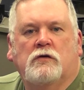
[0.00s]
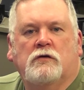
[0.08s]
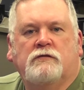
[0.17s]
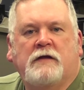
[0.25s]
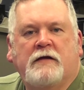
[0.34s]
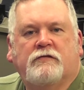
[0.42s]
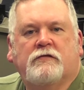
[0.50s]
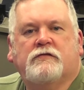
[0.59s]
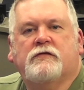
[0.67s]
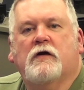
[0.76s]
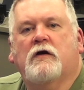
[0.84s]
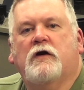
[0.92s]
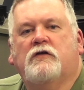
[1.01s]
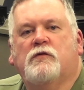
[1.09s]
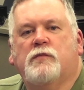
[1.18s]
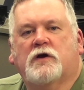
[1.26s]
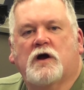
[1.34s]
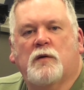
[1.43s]
necessary to
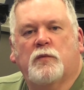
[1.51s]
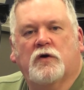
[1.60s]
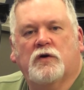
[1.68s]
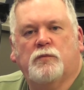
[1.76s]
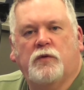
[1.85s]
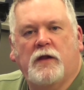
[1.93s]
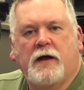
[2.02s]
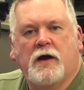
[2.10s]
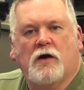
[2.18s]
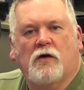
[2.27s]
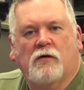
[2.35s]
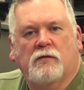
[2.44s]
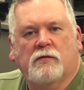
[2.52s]
become a good player.